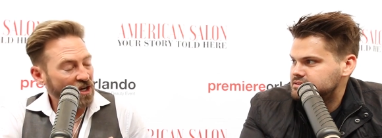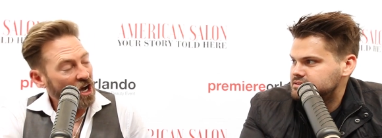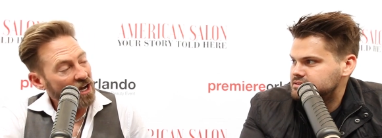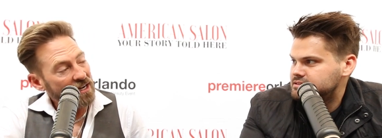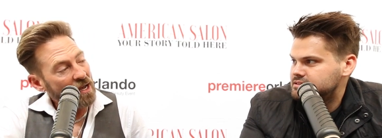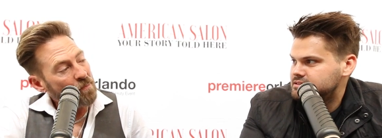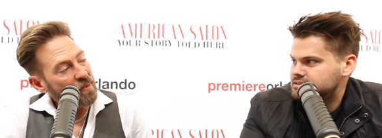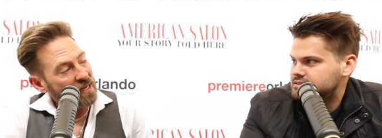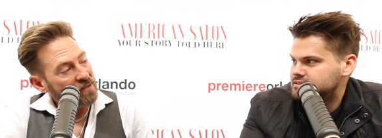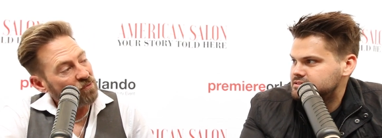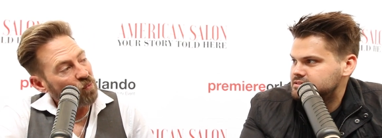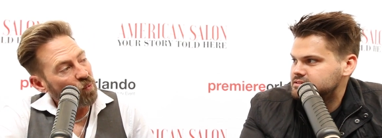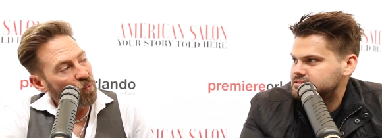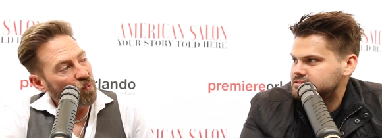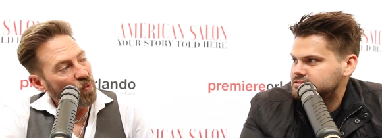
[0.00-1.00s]
Speaker 1: caught up
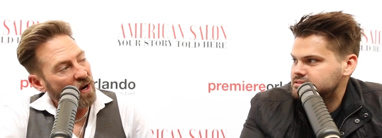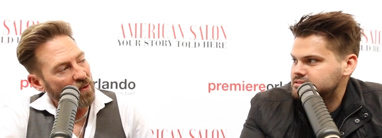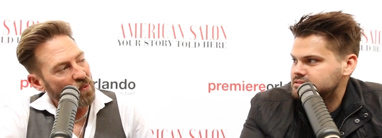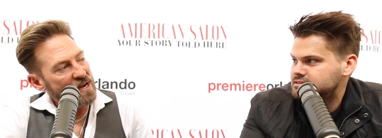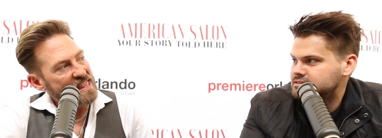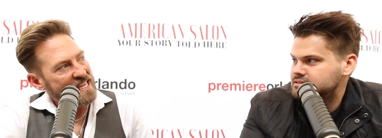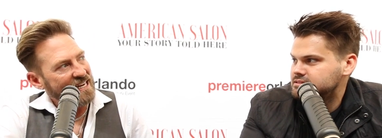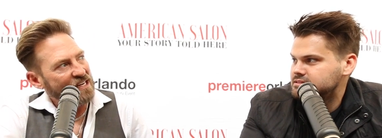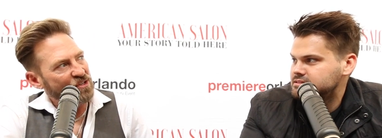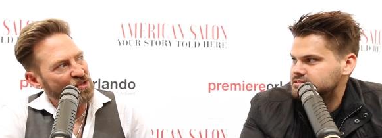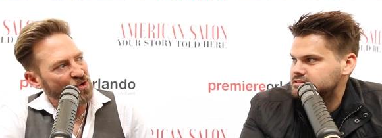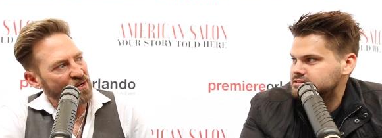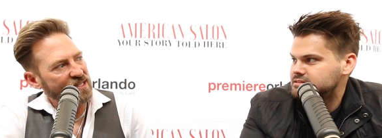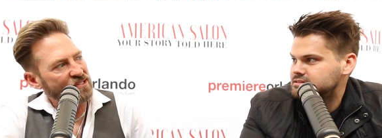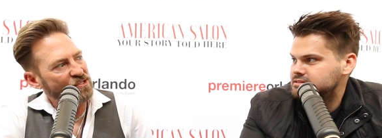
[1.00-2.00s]
in where we think
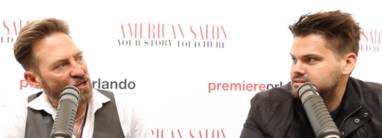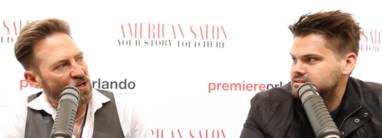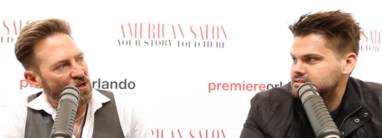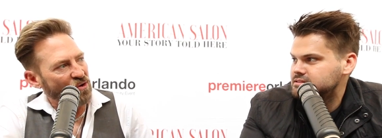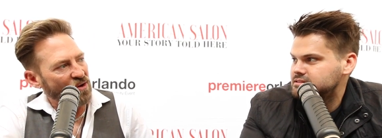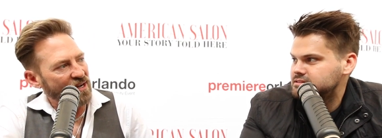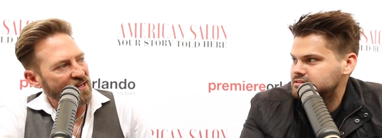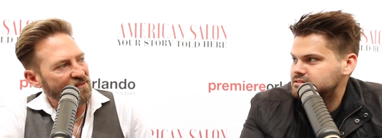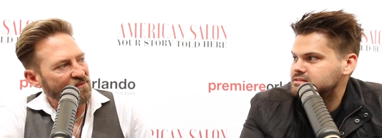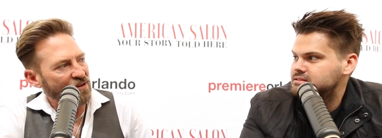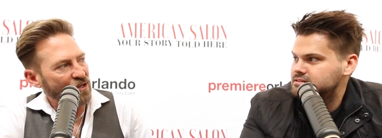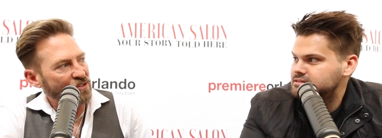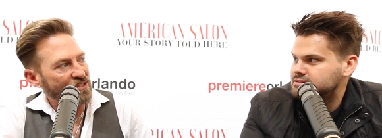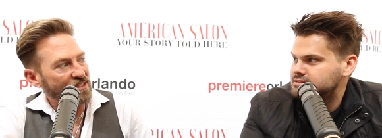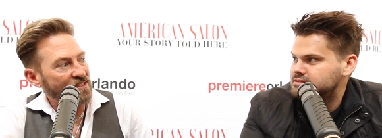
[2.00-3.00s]
trends are going
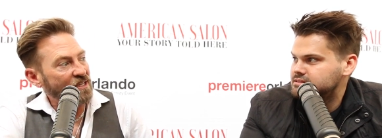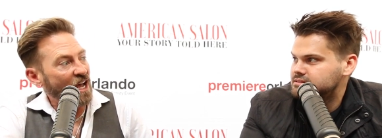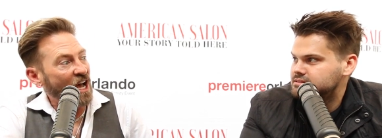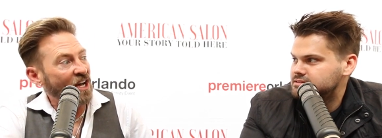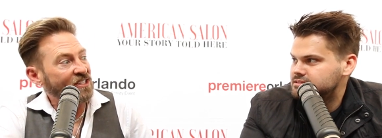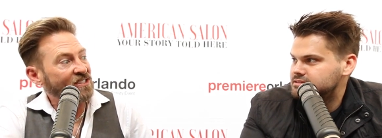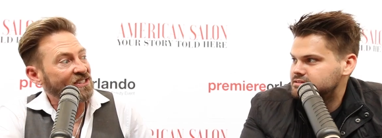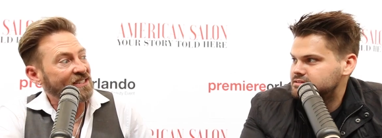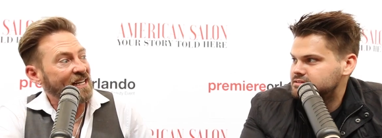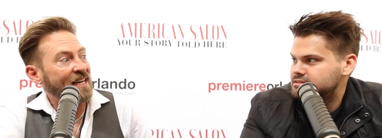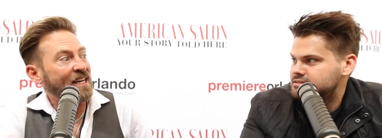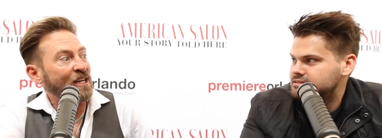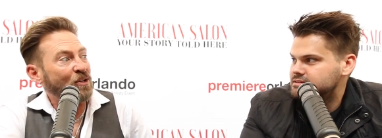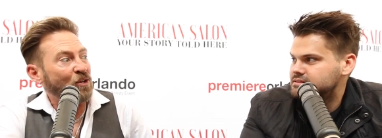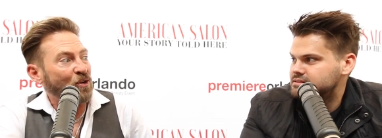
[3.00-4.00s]
versus us
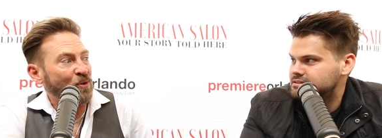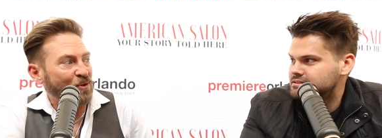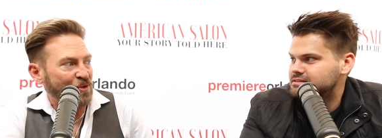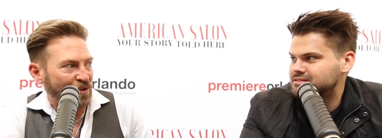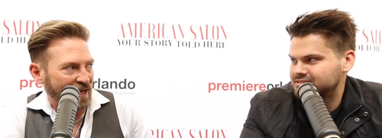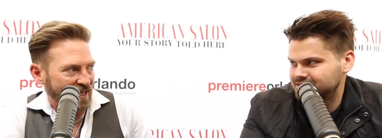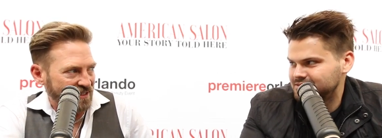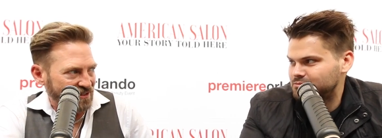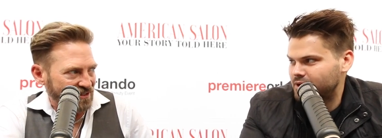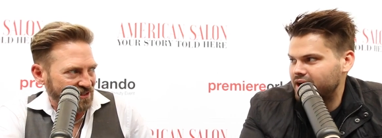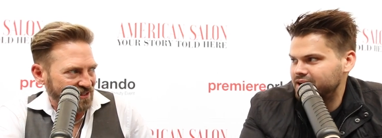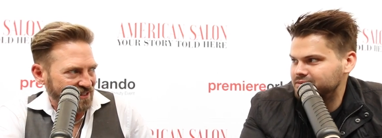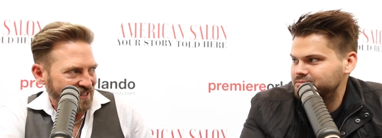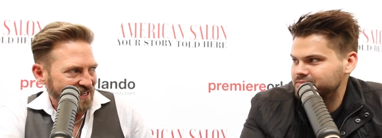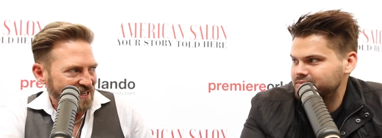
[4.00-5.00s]
setting new trends.
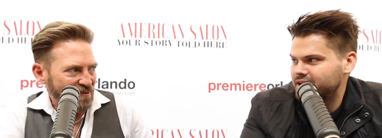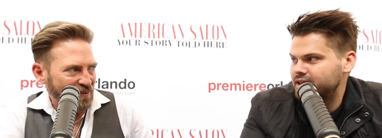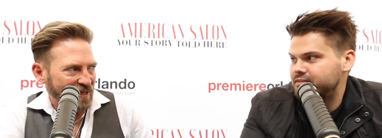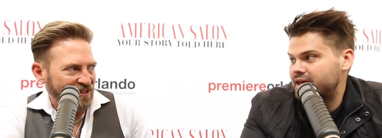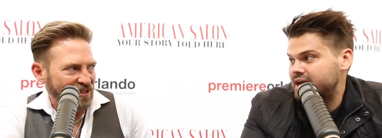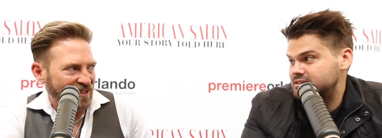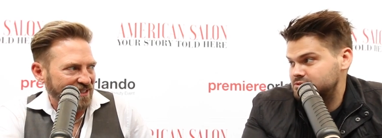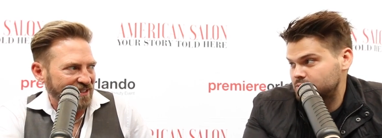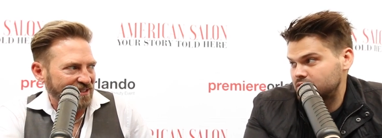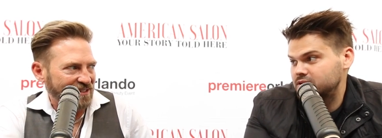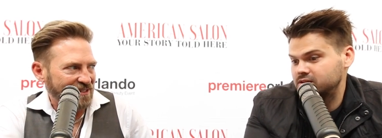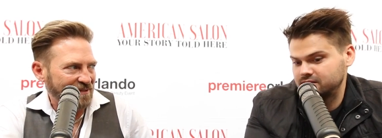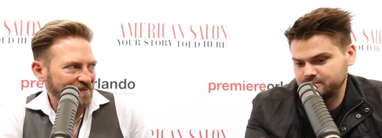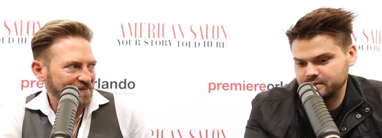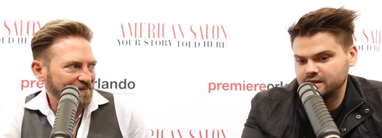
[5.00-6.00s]
Right. And that's is,
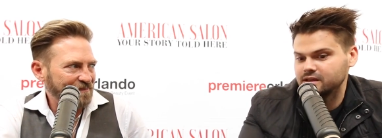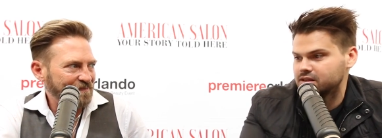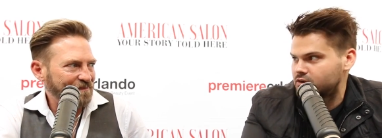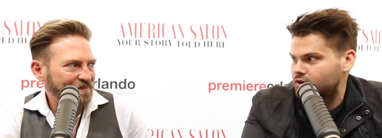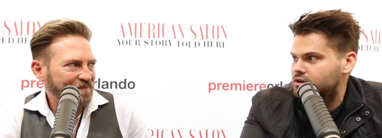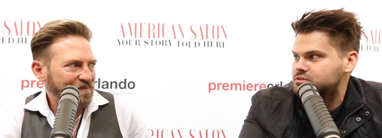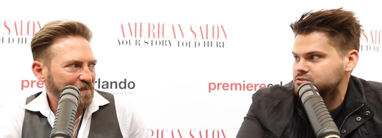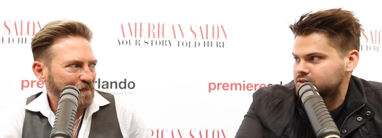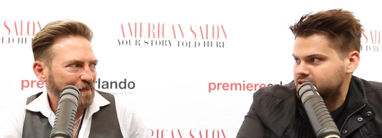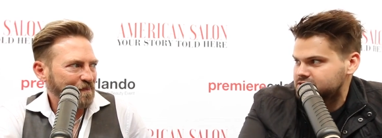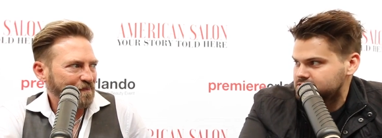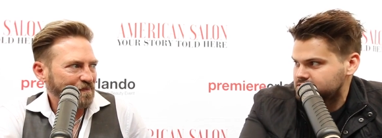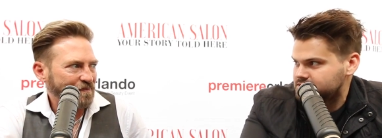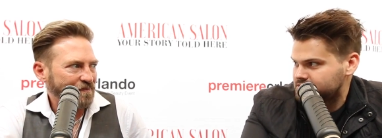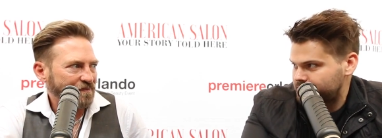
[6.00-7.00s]
what
Speaker 2: being an art
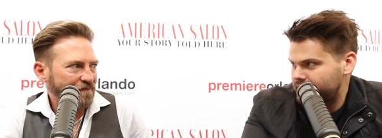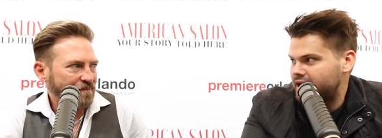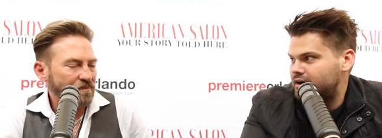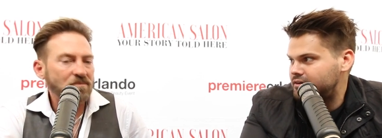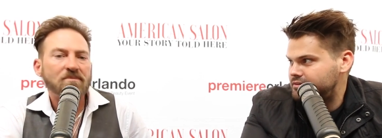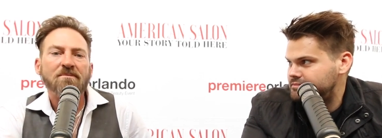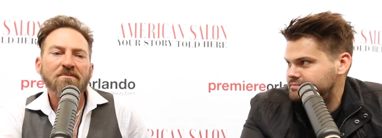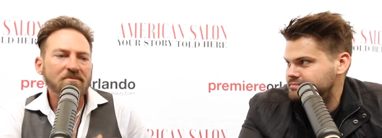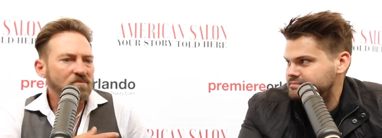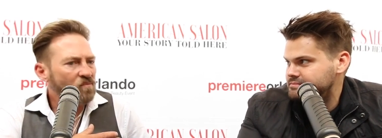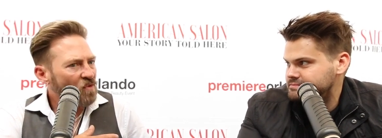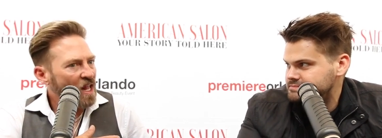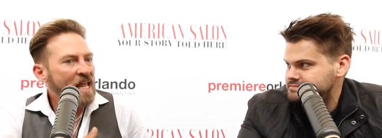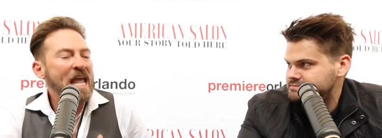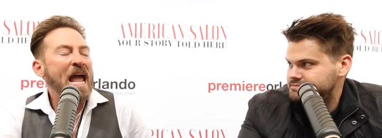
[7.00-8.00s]
director is about.
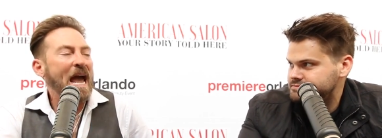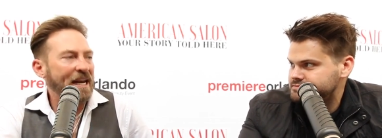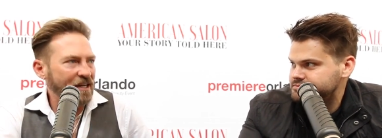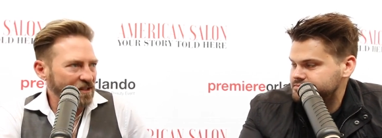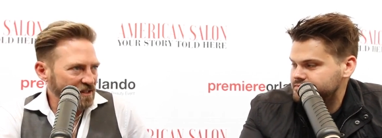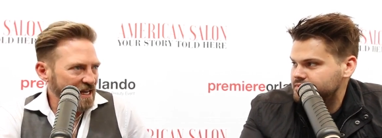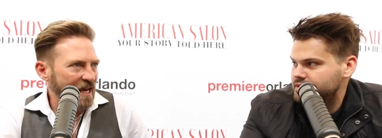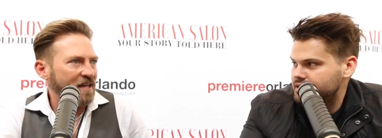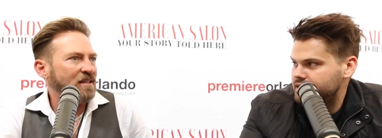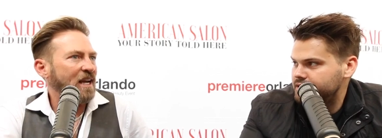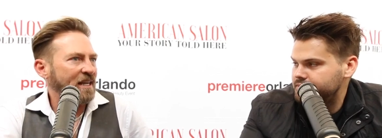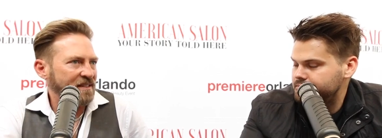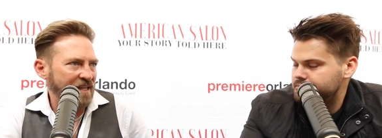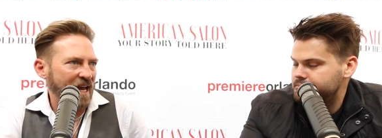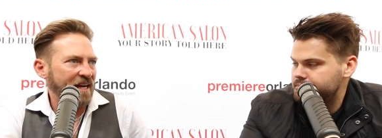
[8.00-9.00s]
Speaker 1: And it, yeah, yeah,
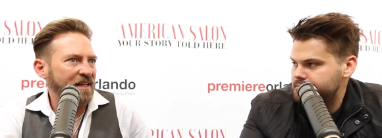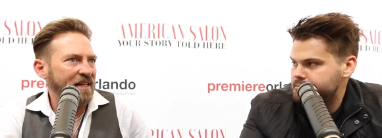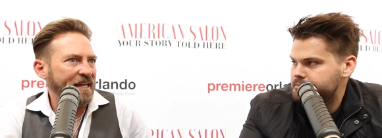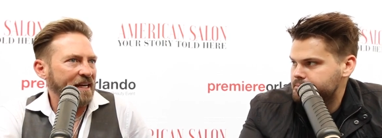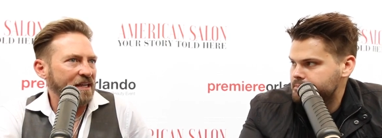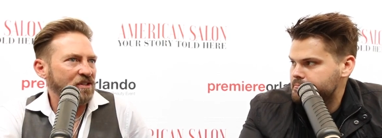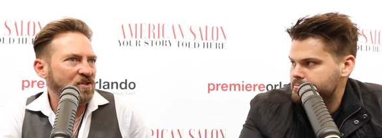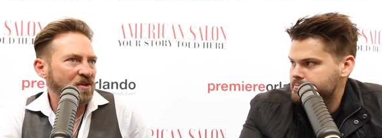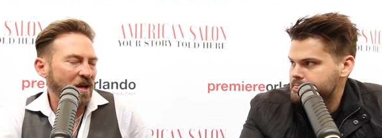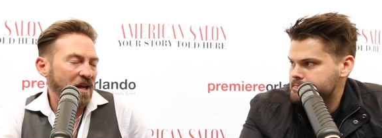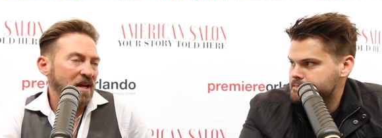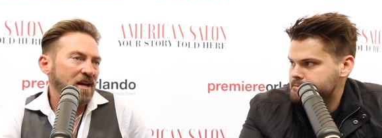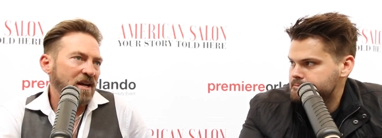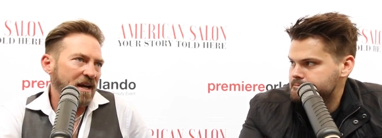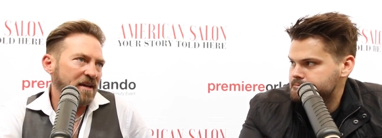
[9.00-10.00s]
exactly. And it's
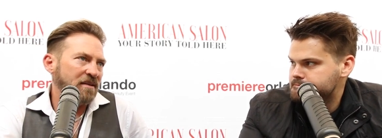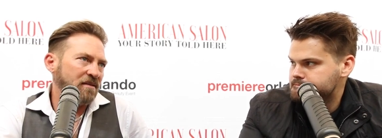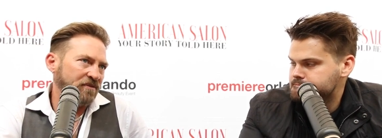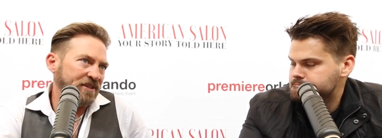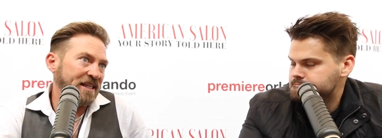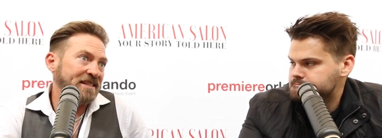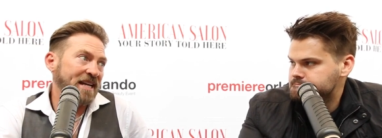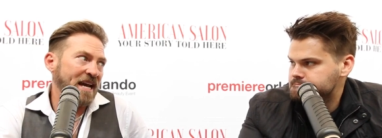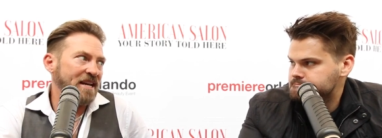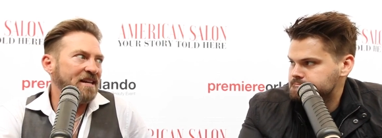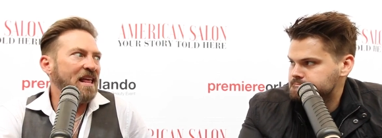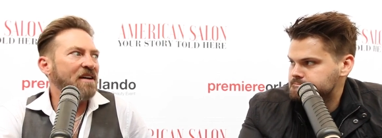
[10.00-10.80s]
and dictating